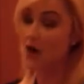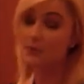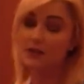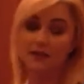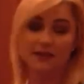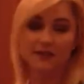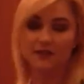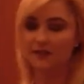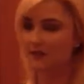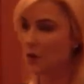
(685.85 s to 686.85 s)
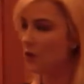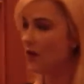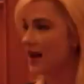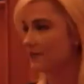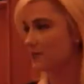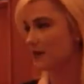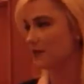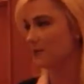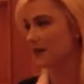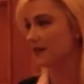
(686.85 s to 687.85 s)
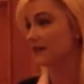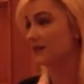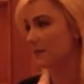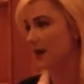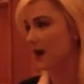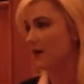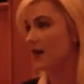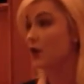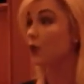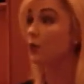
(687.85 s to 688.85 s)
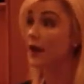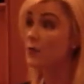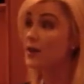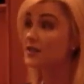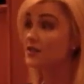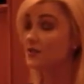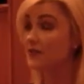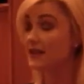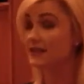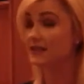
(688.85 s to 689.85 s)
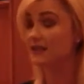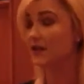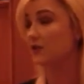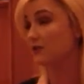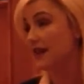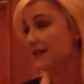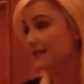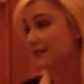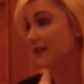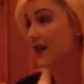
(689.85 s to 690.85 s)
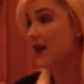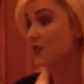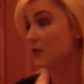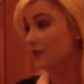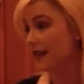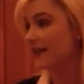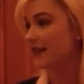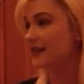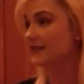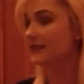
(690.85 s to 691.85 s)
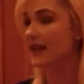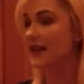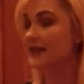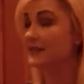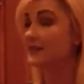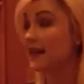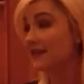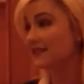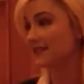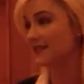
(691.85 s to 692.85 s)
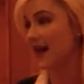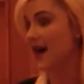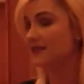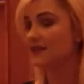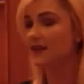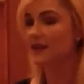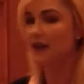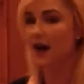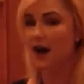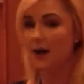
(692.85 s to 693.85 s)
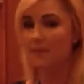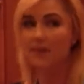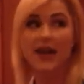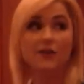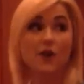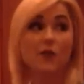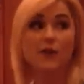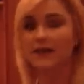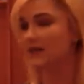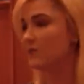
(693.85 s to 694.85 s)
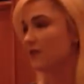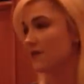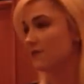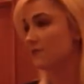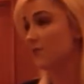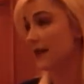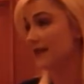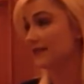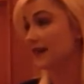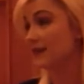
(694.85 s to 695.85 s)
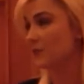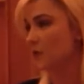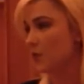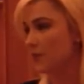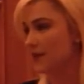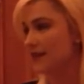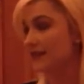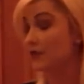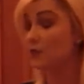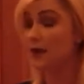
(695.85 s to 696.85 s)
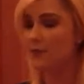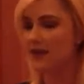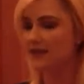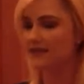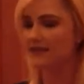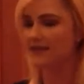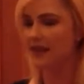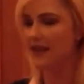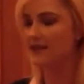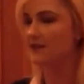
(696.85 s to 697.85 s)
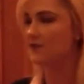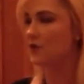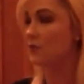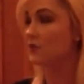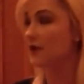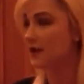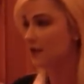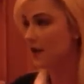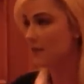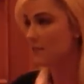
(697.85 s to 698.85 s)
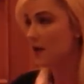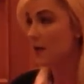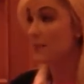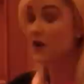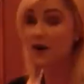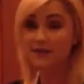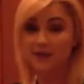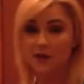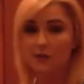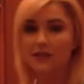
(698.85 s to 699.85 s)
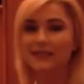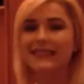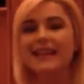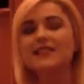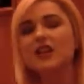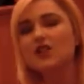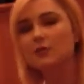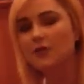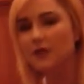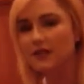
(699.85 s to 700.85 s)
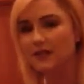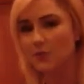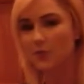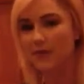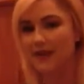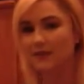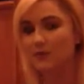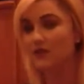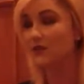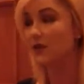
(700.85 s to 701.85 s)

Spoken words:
Hollywood and Los Angeles as a whole have to make their money somehow. And a great way to do that is to take your likeness and license that and co-brand it with other brands as appropriate. It's a great way to sustain your income, but also stay in touch with your consumer base, which is